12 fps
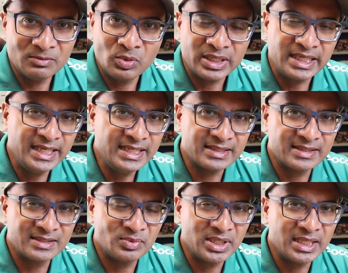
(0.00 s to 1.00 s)
what he
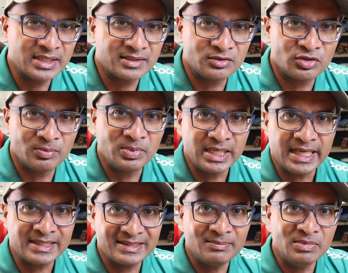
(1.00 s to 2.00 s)
does is when he does a trip, he
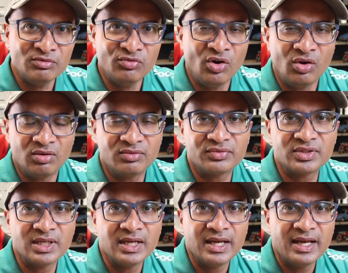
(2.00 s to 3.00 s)
gets them
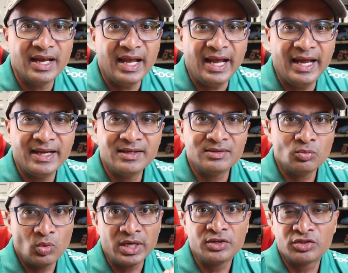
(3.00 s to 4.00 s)
involved.
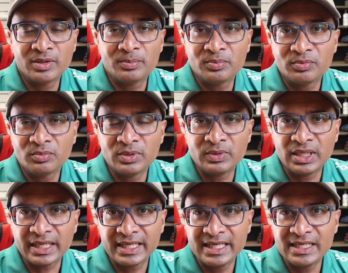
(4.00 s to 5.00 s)
And one trip we were
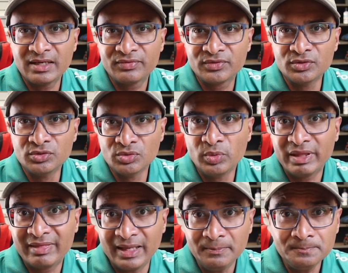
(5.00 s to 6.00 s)
lucky enough to do
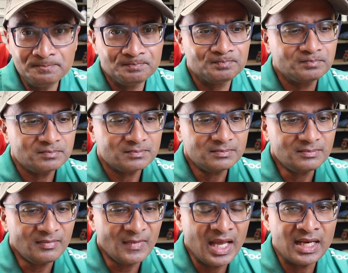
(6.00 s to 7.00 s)
with them,
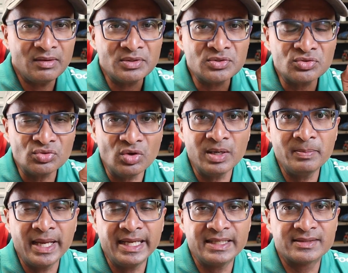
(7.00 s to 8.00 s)
and I was so
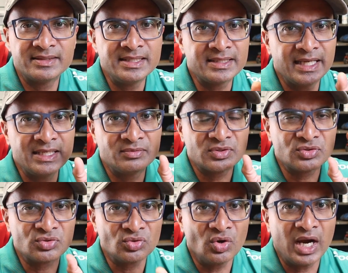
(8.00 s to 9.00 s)
amazed. These kids were
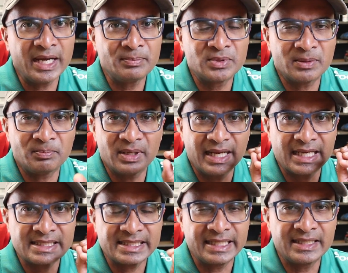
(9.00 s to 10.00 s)
so hyped up and
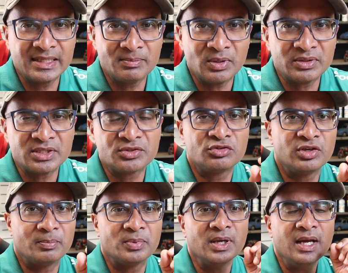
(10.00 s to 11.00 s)
excited about this
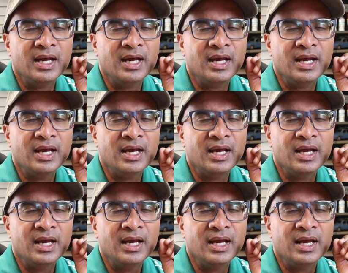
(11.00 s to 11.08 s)
trip.